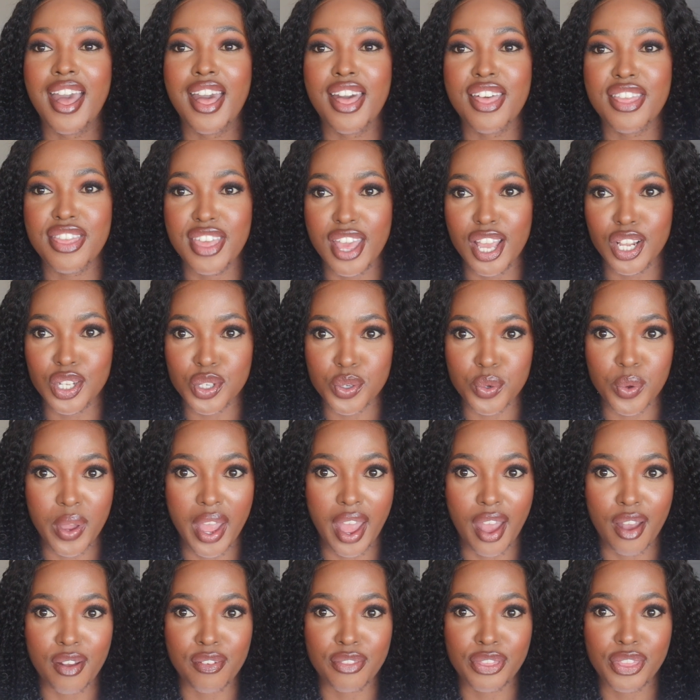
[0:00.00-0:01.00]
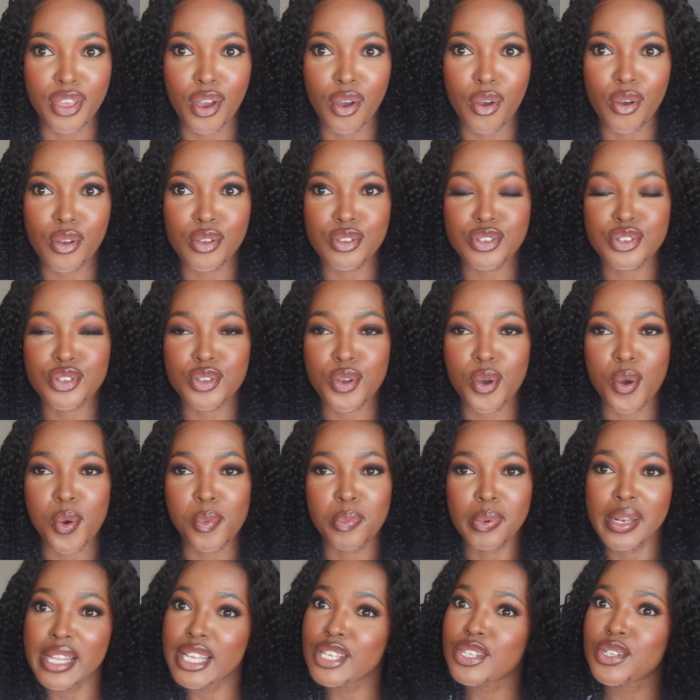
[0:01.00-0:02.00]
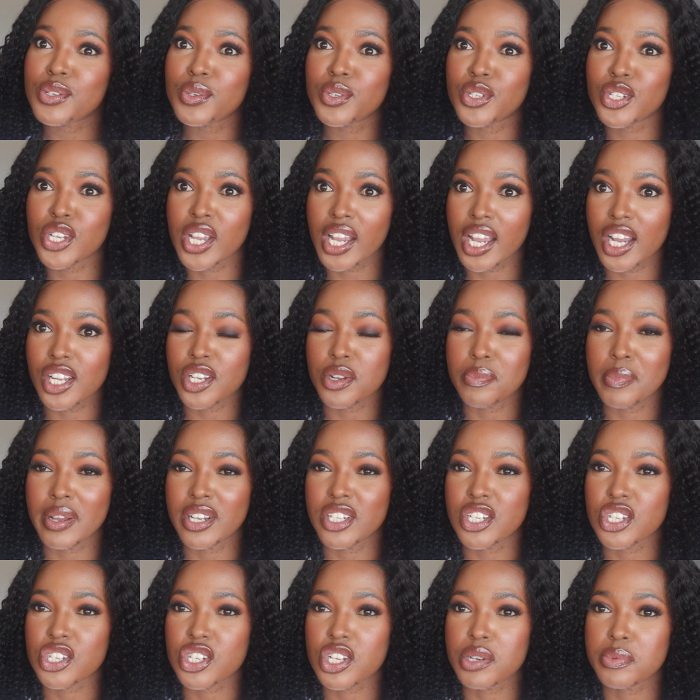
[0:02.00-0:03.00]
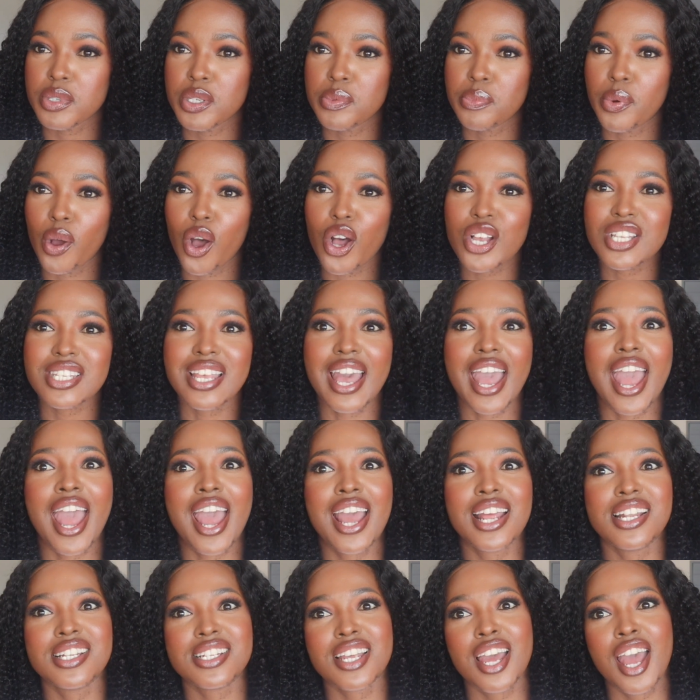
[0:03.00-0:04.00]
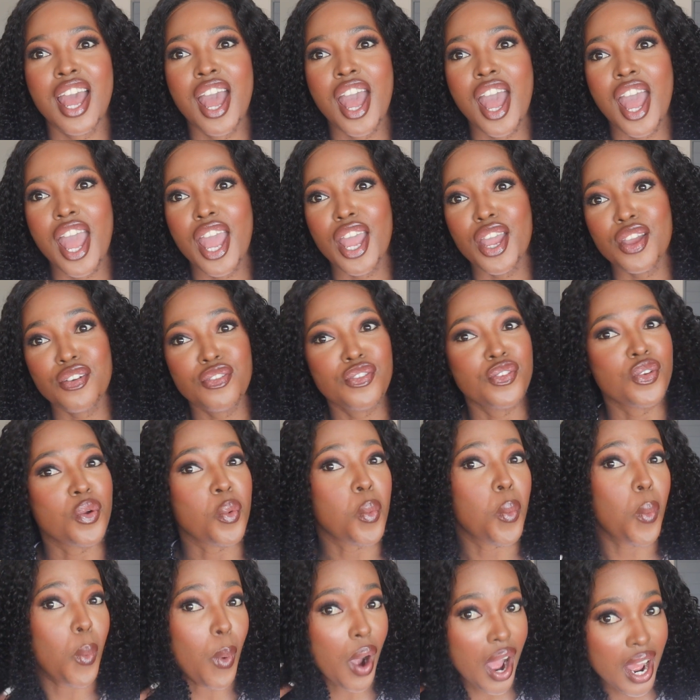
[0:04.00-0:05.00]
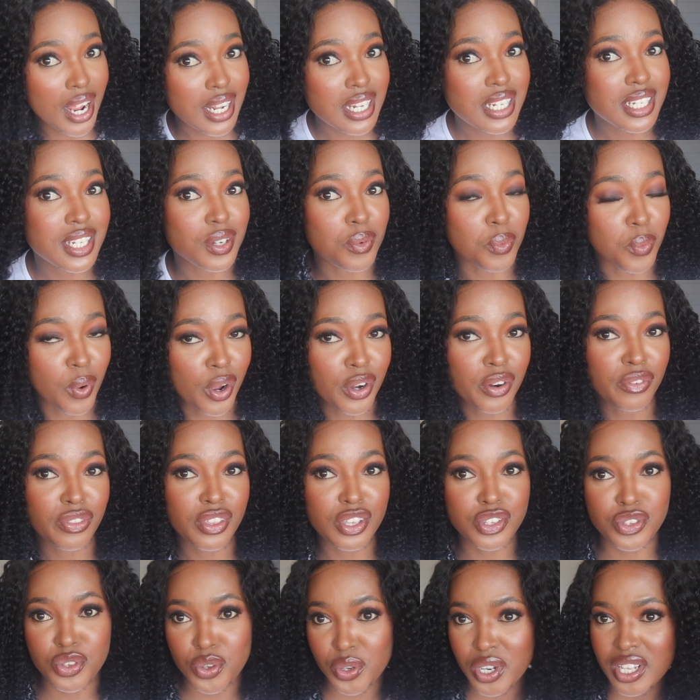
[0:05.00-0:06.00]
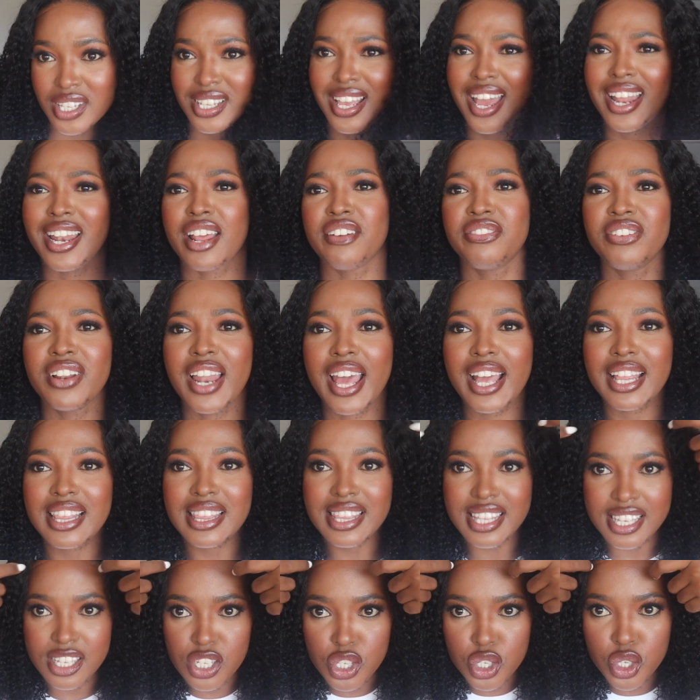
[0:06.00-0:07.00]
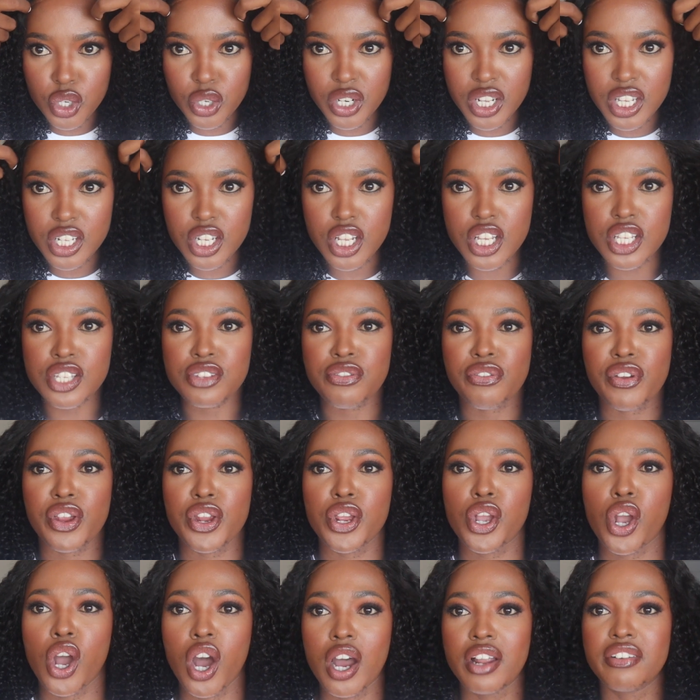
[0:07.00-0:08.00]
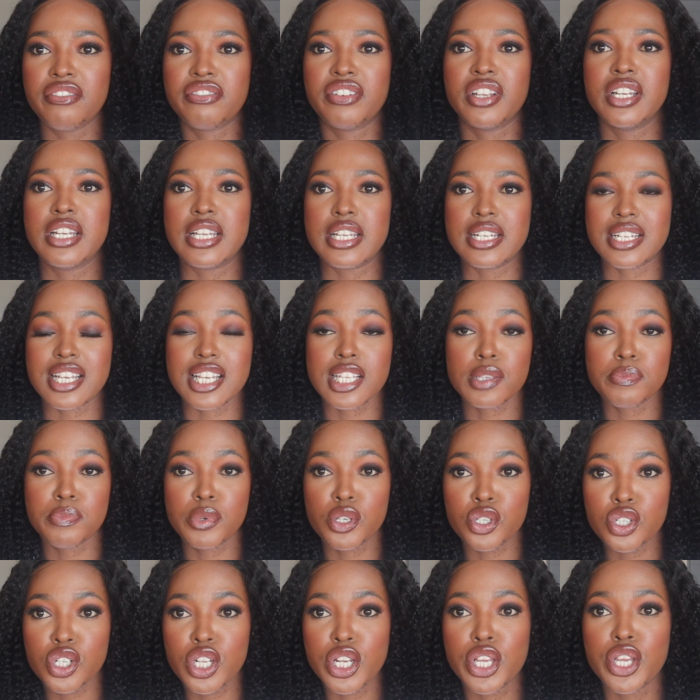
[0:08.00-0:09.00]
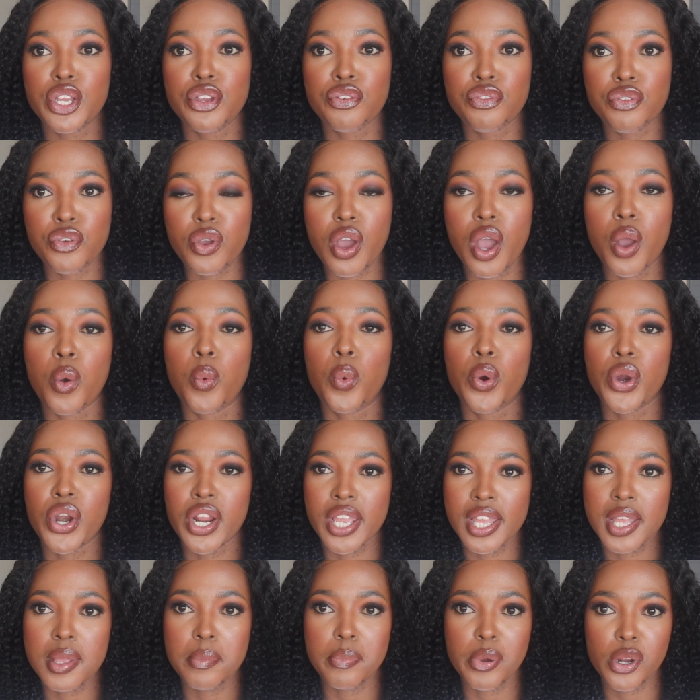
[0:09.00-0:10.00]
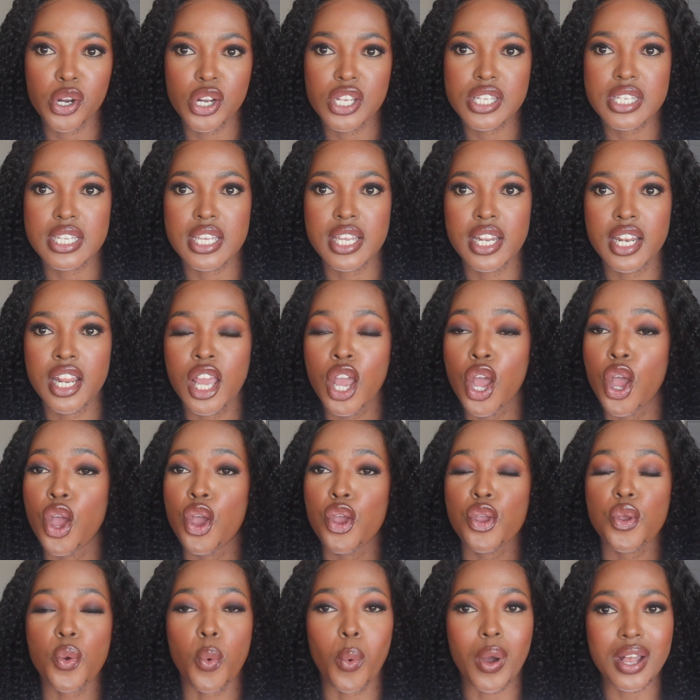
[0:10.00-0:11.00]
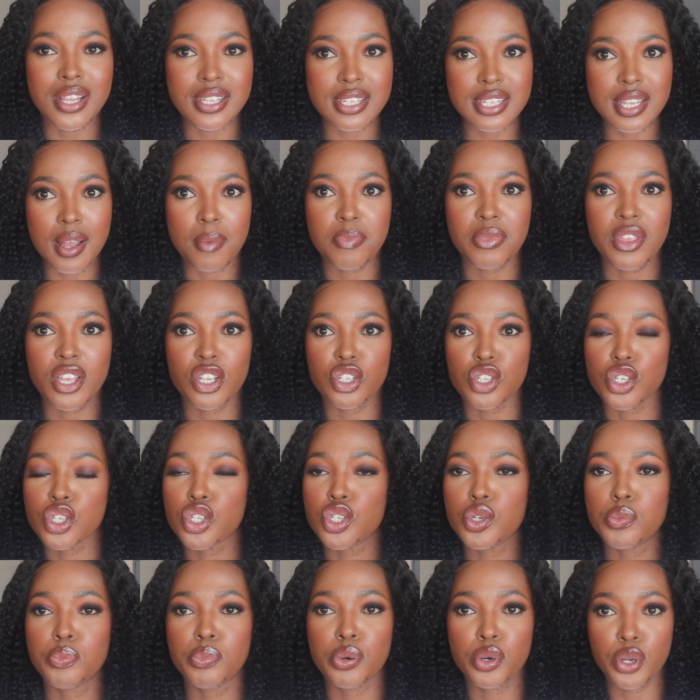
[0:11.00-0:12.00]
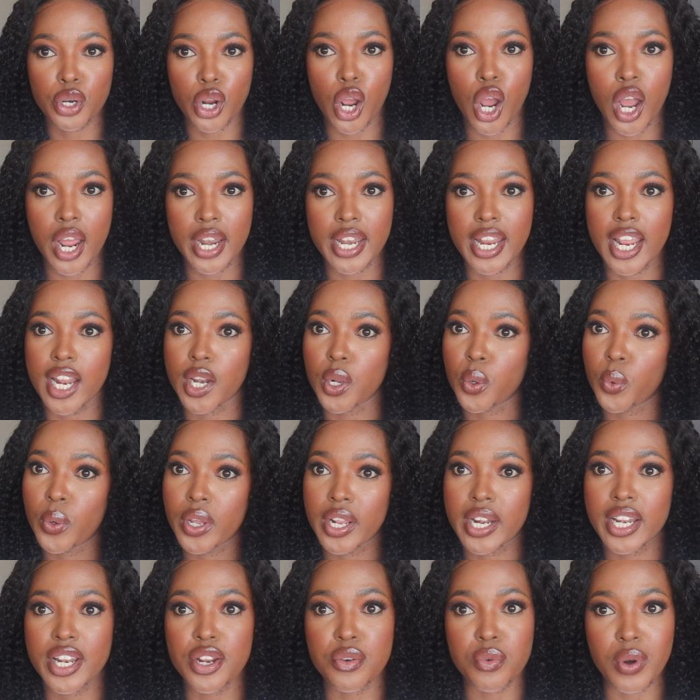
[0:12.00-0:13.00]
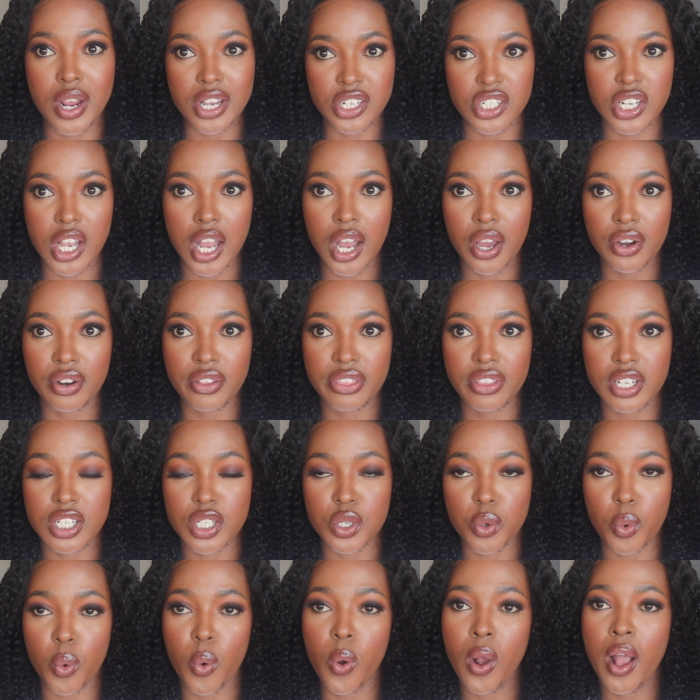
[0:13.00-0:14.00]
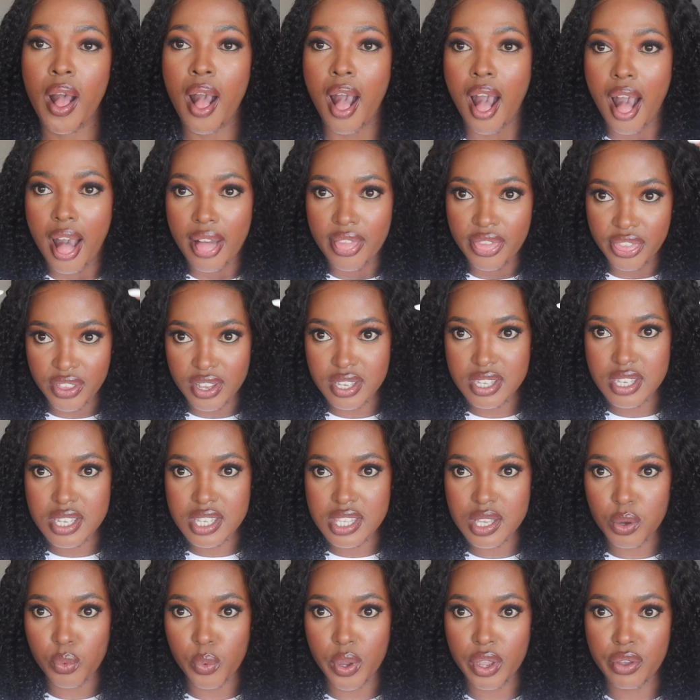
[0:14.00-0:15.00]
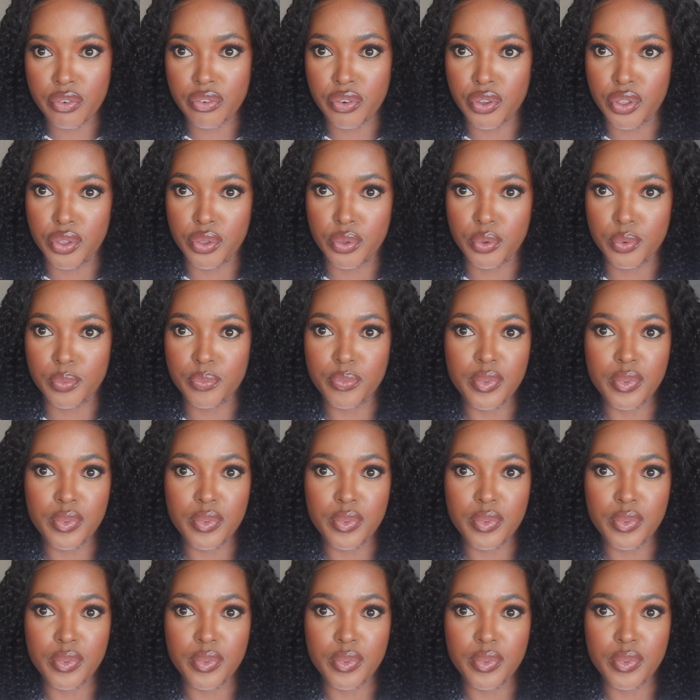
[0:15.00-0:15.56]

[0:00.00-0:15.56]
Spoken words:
They do have those, so please do check out on my description box. And if you want one of these units, and I feel like this unit is very convenient, especially if you are a working person, you want something just to put on and quickly rush out of the door, this is the wig for you.